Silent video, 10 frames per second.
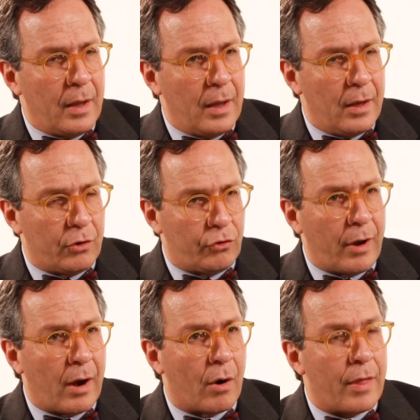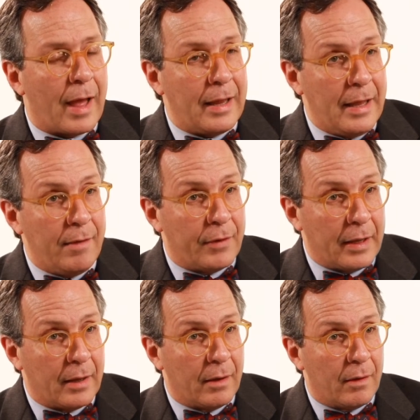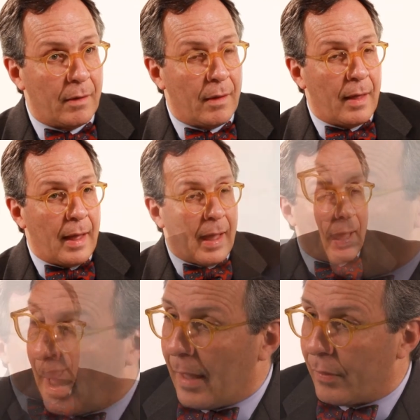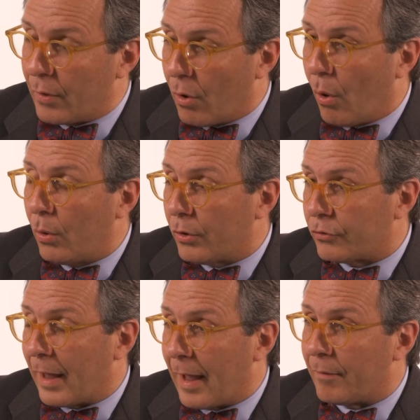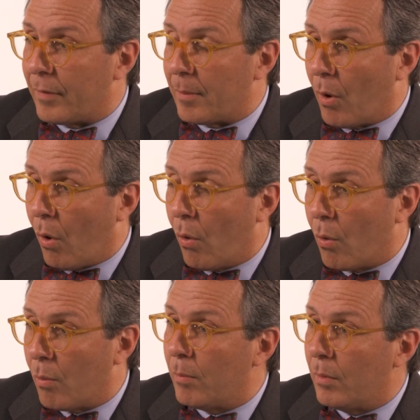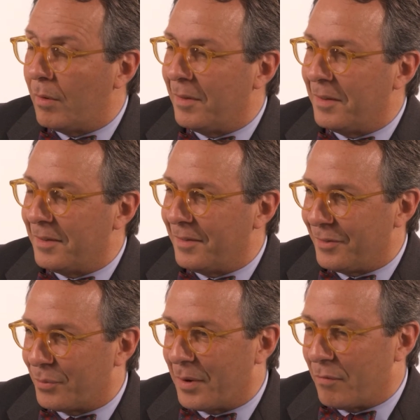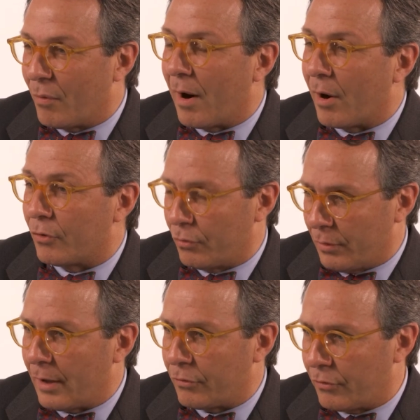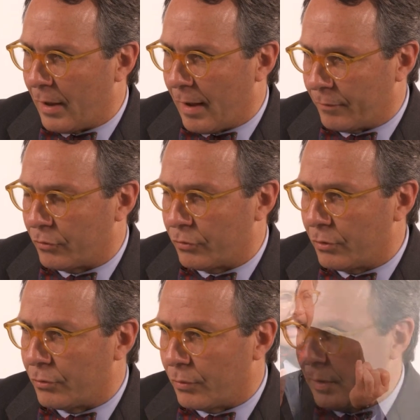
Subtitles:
in a chair that evening, and the goal is to have them home 24 hours or less after surgery.